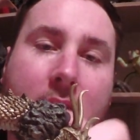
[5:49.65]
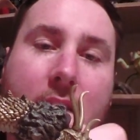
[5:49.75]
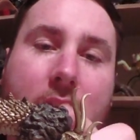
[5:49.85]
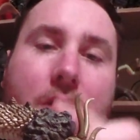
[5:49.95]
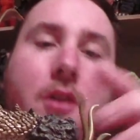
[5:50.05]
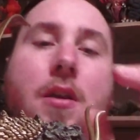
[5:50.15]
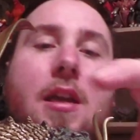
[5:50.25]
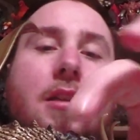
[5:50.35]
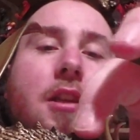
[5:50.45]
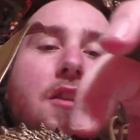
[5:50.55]
He
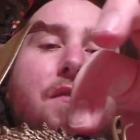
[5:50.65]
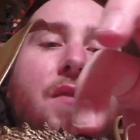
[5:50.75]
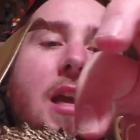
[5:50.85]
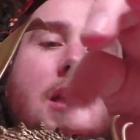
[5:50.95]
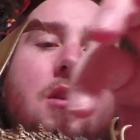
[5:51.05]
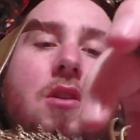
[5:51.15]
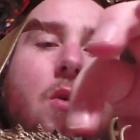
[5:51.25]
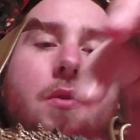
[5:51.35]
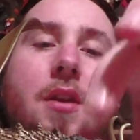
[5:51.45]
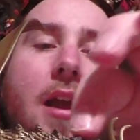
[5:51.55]
has like the faded
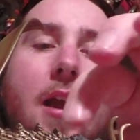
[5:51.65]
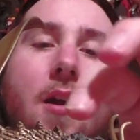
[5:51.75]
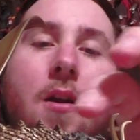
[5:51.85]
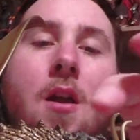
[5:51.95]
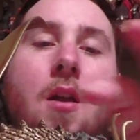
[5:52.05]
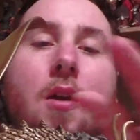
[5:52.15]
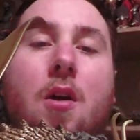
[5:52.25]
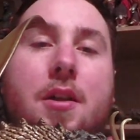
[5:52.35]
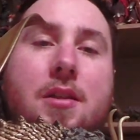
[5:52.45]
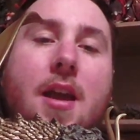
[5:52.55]
golden hair
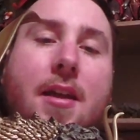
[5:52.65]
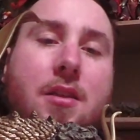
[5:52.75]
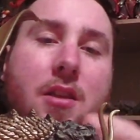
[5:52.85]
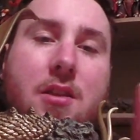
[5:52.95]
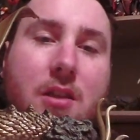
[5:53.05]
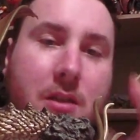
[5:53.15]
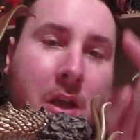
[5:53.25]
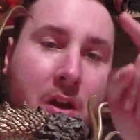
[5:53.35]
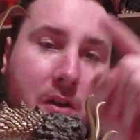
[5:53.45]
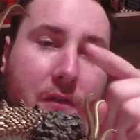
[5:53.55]
on his neck. This
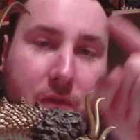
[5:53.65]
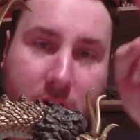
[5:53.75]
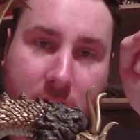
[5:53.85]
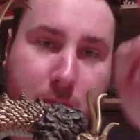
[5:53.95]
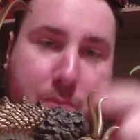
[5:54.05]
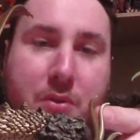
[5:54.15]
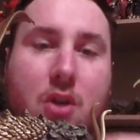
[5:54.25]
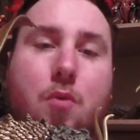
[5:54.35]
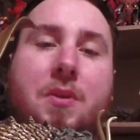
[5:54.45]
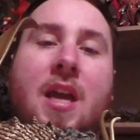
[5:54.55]
is freaking
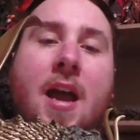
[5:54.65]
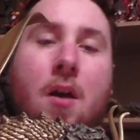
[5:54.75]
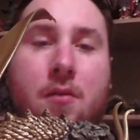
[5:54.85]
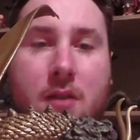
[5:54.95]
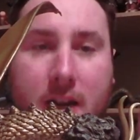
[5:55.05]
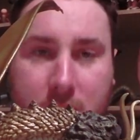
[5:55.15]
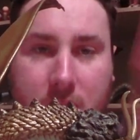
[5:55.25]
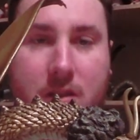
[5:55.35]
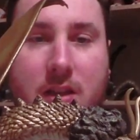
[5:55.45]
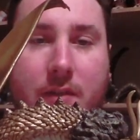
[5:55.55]
pube town.
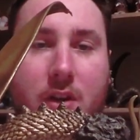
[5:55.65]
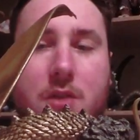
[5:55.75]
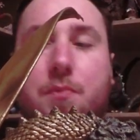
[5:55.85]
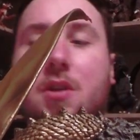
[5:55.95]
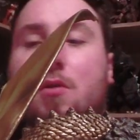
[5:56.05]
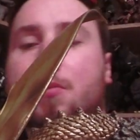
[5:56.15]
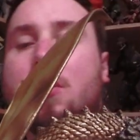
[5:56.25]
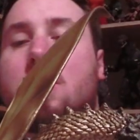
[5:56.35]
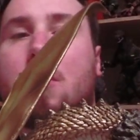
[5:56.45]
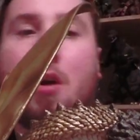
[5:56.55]
1970s
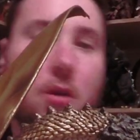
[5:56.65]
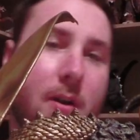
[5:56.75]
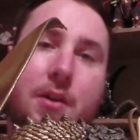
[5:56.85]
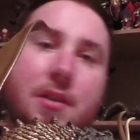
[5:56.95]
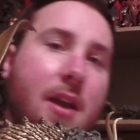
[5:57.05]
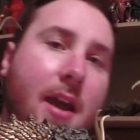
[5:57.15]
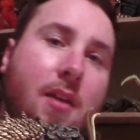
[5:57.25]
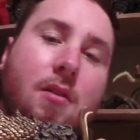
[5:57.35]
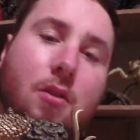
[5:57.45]
pubes all around his neck.